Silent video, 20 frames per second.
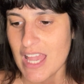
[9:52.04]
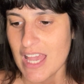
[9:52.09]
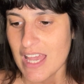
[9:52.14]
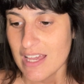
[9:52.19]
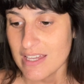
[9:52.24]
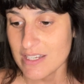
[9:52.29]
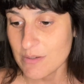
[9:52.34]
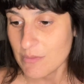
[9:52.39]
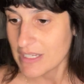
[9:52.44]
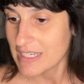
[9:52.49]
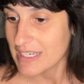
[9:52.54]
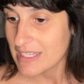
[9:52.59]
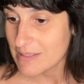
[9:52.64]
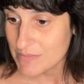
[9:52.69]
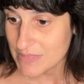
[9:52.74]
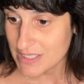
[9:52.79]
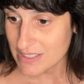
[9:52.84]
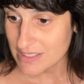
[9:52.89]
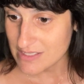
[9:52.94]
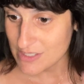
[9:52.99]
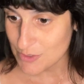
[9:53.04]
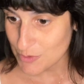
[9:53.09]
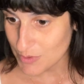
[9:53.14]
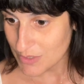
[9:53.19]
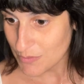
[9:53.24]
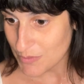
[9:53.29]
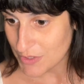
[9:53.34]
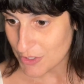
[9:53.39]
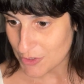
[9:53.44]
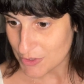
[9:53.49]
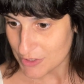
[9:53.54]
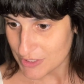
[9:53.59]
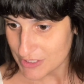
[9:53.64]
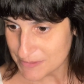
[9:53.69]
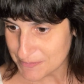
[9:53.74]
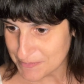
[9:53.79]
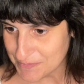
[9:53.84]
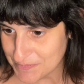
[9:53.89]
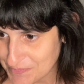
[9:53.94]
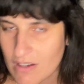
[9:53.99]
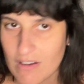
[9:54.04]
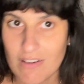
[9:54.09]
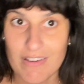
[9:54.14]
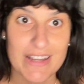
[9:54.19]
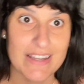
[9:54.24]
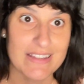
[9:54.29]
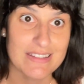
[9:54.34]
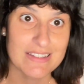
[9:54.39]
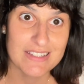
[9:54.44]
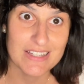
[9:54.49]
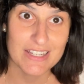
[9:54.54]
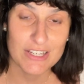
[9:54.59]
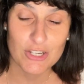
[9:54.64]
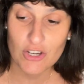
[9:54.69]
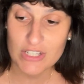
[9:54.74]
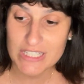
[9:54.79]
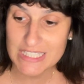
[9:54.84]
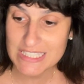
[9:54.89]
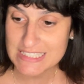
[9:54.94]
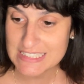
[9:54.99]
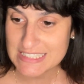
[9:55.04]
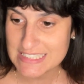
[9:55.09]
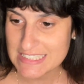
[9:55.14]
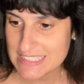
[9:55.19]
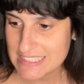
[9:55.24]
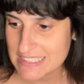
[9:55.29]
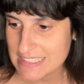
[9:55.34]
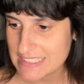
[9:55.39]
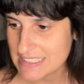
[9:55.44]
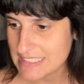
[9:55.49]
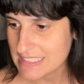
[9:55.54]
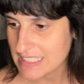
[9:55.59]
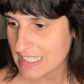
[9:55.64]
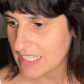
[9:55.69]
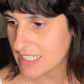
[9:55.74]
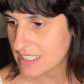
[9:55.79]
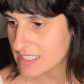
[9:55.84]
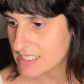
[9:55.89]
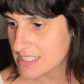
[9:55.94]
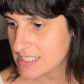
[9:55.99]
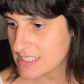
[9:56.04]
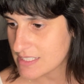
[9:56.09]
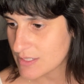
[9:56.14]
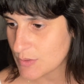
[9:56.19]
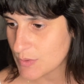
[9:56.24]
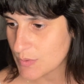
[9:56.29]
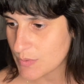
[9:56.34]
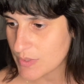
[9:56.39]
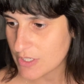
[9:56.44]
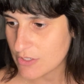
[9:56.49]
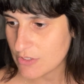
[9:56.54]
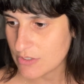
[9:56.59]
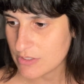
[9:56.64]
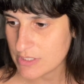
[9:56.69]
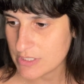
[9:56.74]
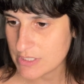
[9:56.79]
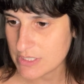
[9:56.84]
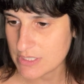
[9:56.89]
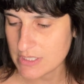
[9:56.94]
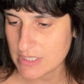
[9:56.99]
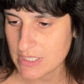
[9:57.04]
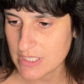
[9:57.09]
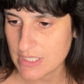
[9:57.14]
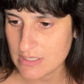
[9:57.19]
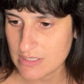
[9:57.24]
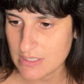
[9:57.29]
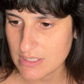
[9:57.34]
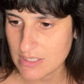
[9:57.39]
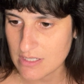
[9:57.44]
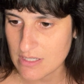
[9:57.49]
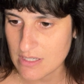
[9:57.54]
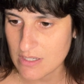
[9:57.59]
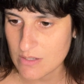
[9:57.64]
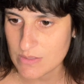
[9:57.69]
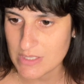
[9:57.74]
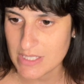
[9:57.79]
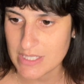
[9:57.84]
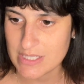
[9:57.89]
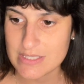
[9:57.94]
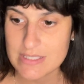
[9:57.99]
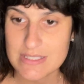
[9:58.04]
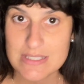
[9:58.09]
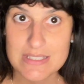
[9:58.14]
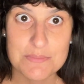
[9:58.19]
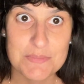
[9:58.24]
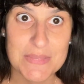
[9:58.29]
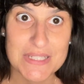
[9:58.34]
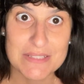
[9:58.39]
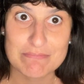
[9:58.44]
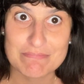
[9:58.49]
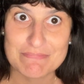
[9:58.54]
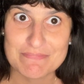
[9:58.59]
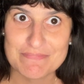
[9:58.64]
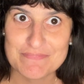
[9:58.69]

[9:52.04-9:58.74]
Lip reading: Anyway, let me screen record. Okay, I think I got it. Let's record, and now let's spin.